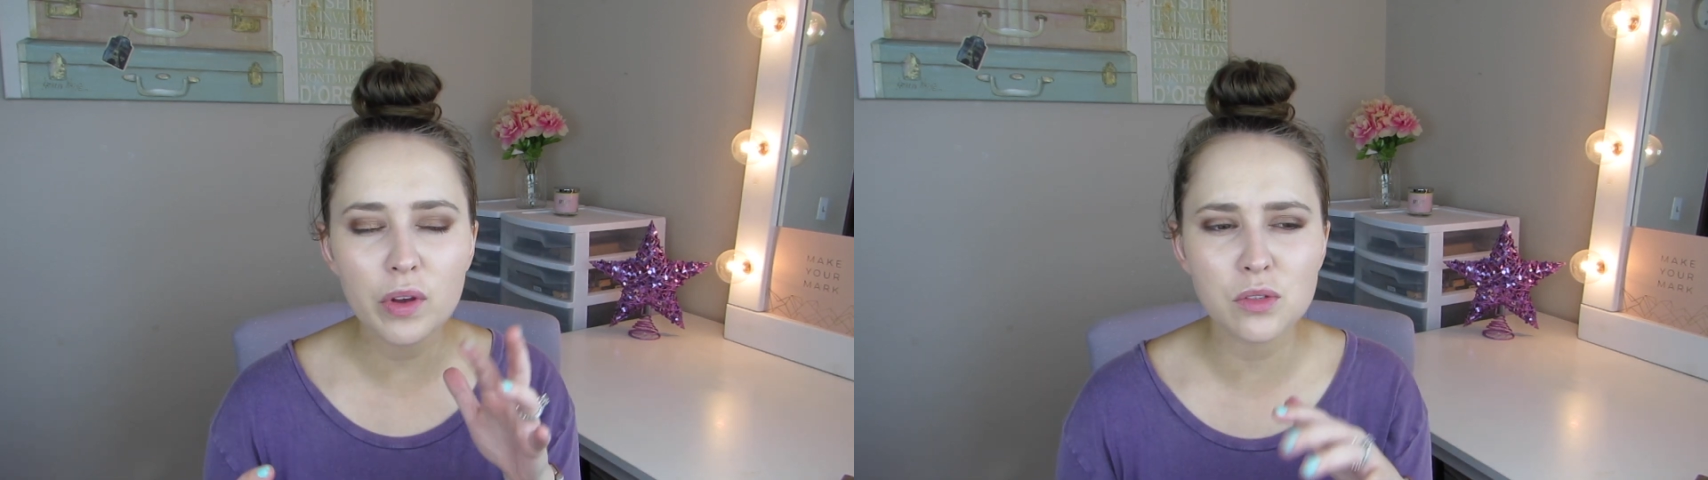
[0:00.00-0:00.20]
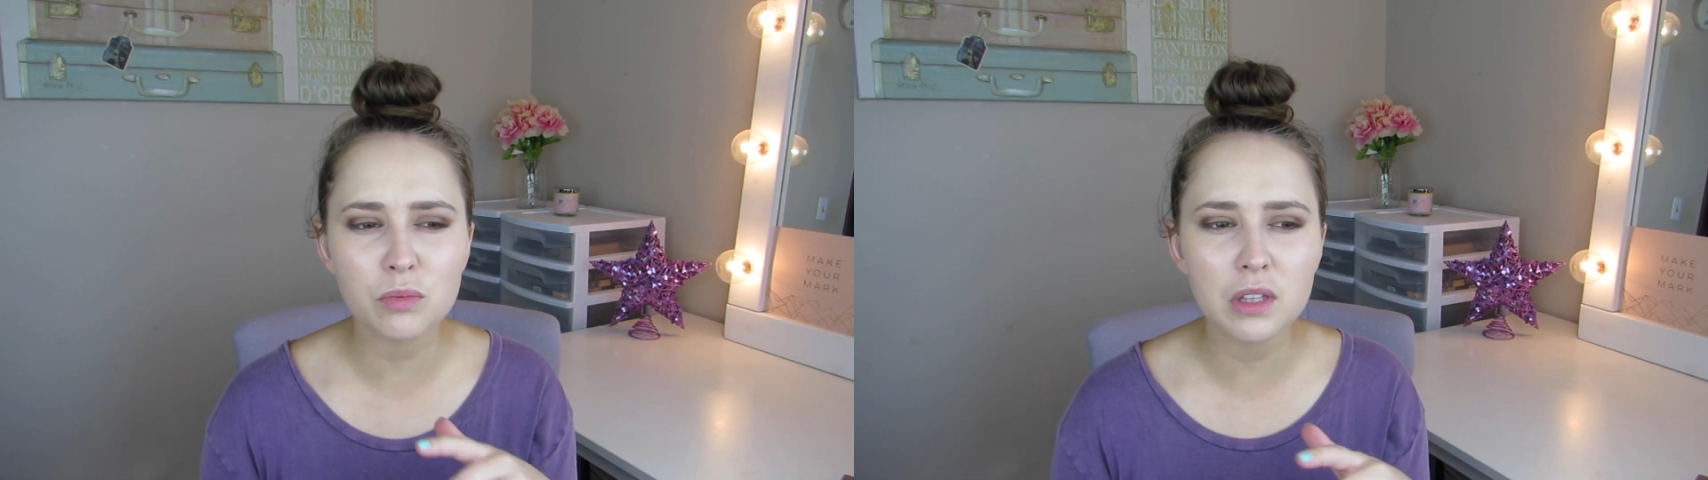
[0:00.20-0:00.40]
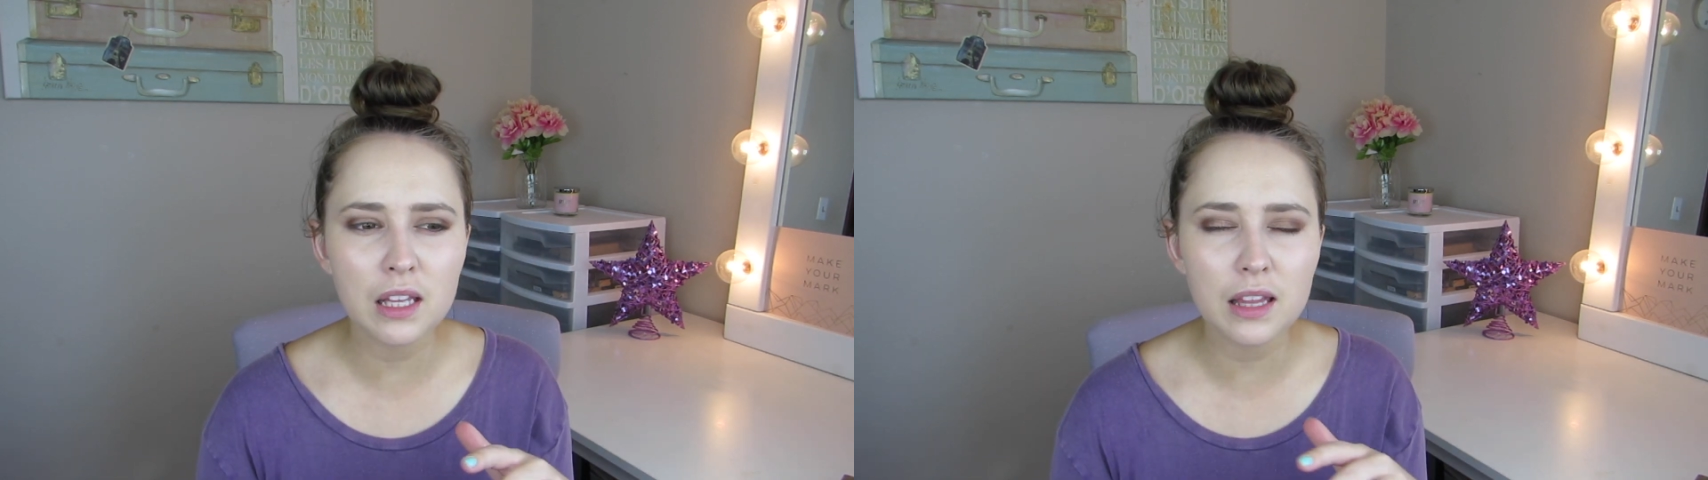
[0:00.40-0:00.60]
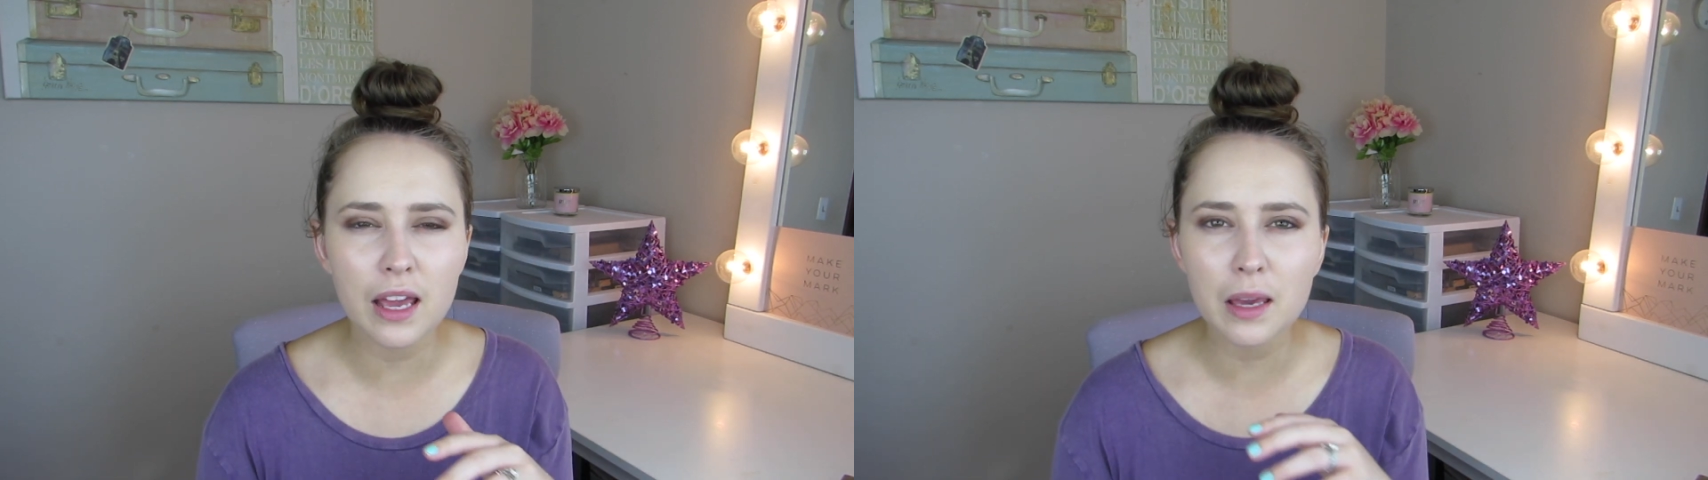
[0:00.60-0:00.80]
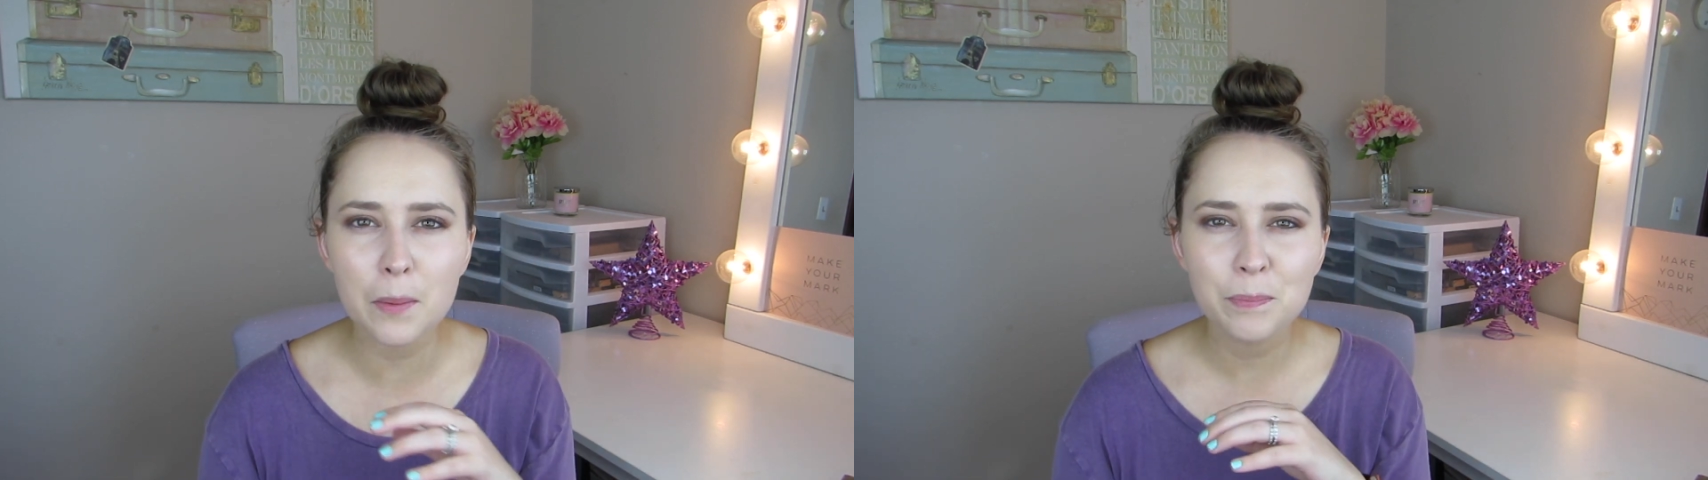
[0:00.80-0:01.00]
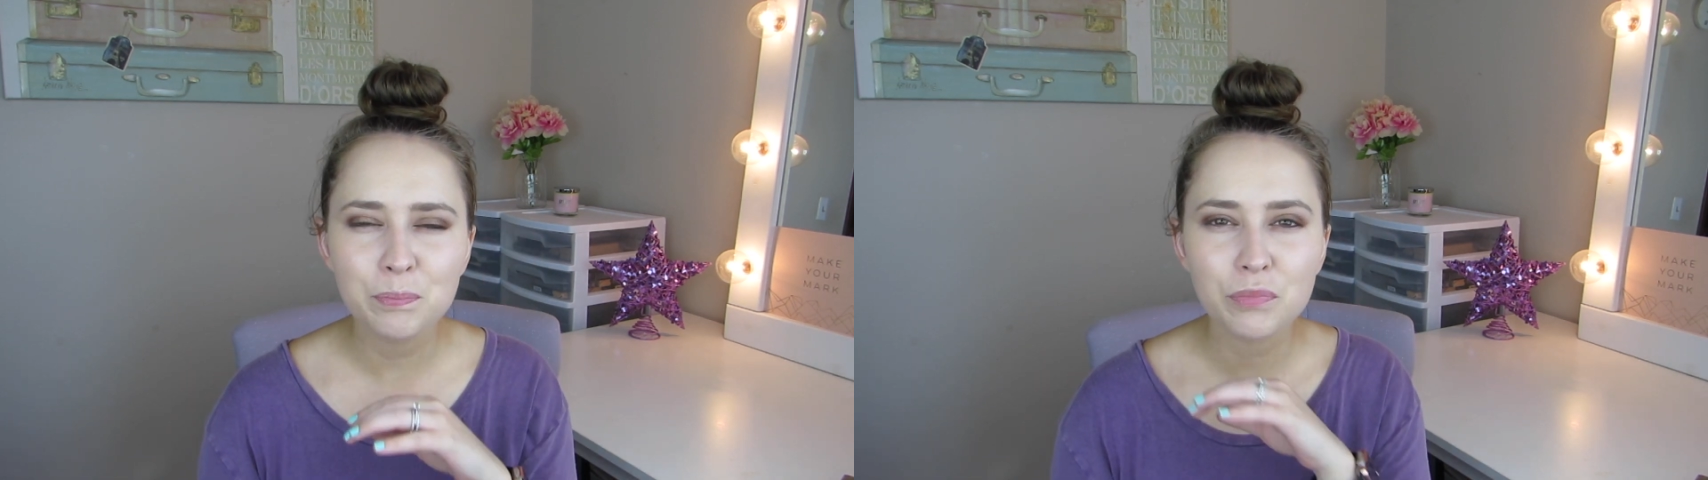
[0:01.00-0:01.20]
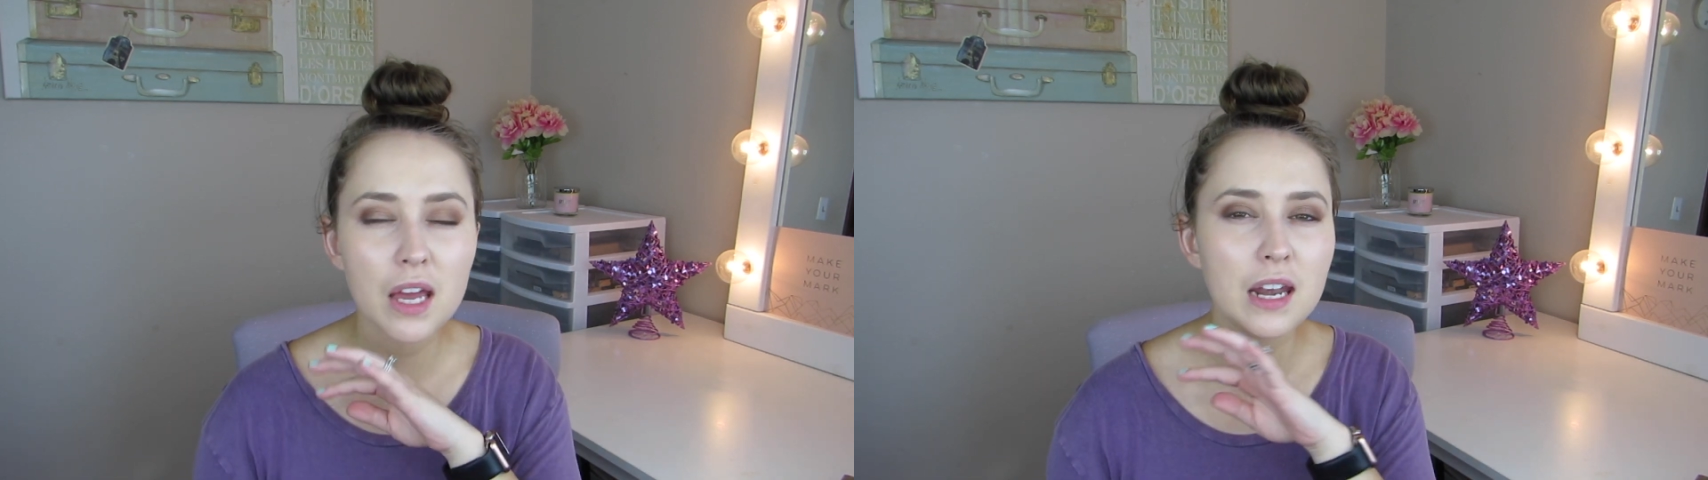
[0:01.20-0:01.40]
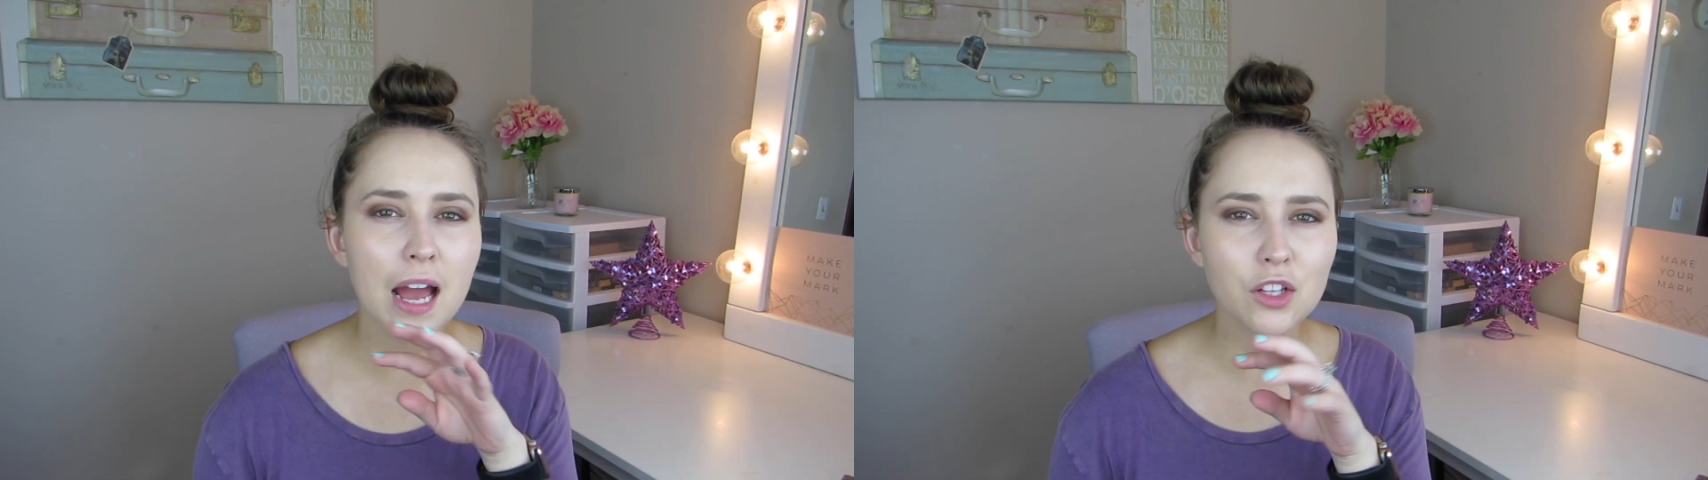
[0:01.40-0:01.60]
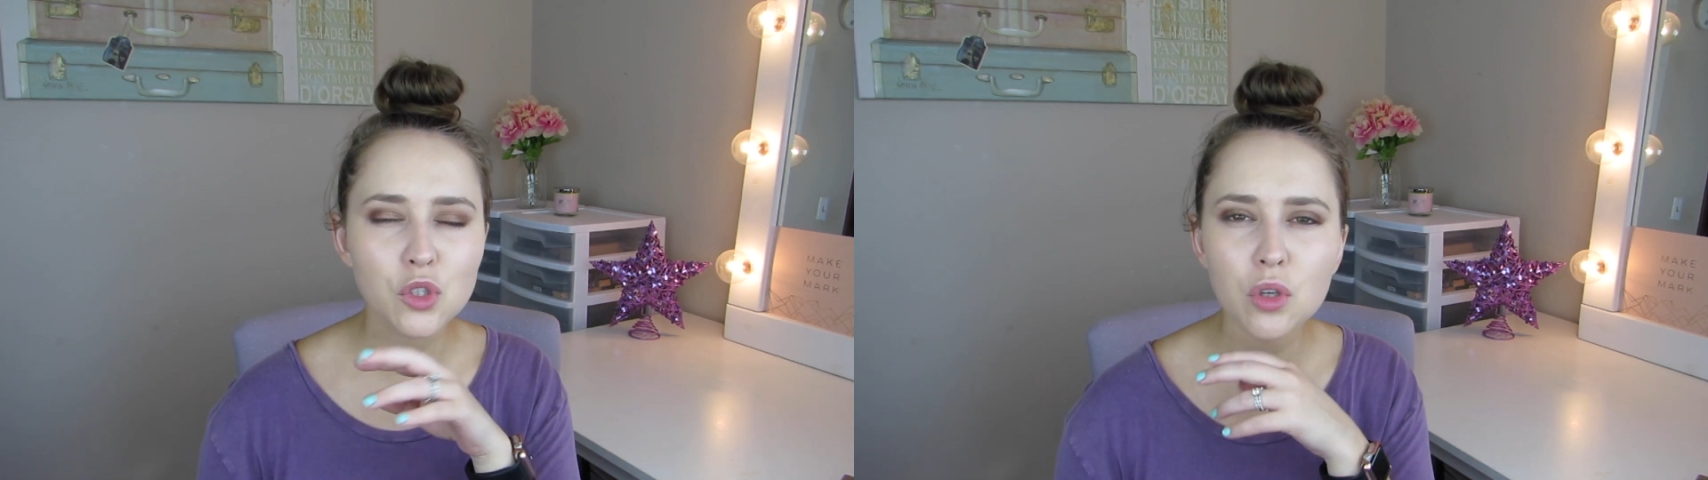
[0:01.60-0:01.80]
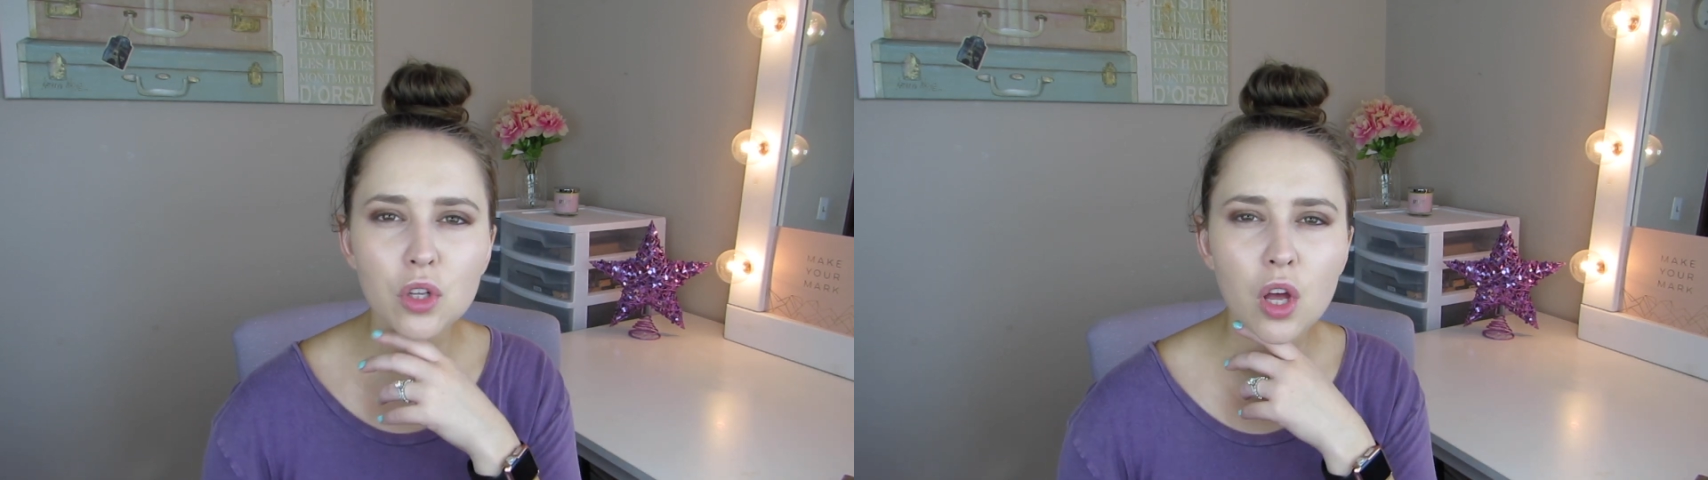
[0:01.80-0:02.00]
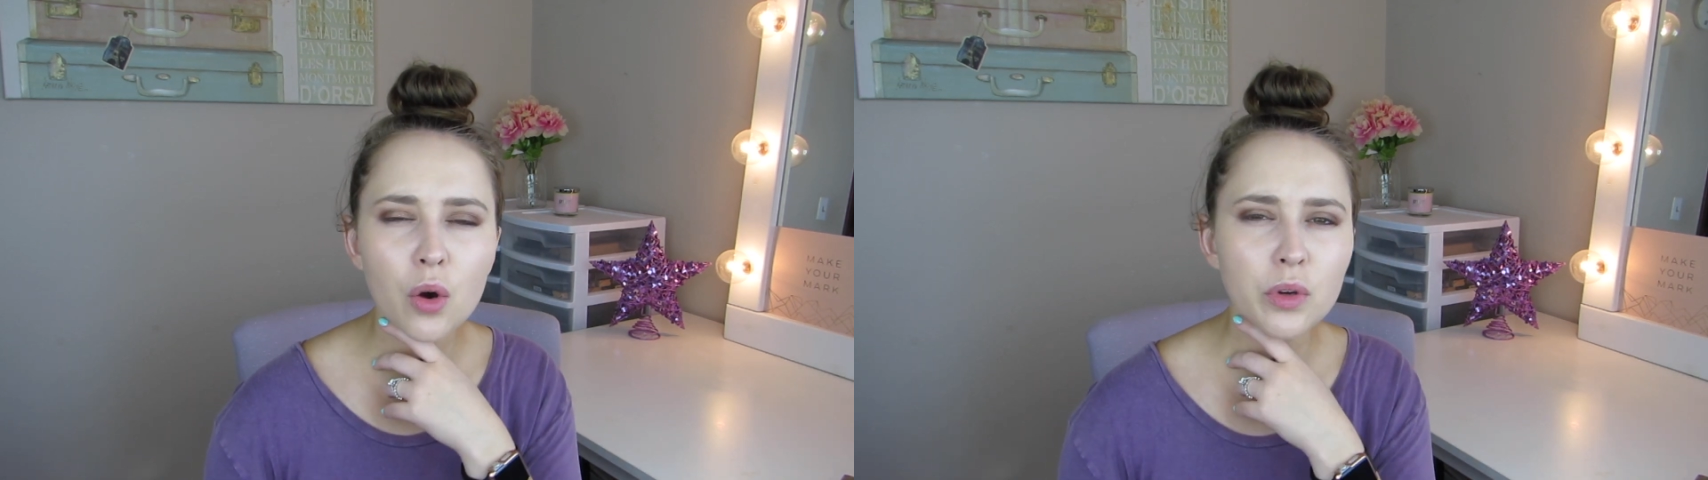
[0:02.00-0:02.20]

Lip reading: it's really like a natural glow.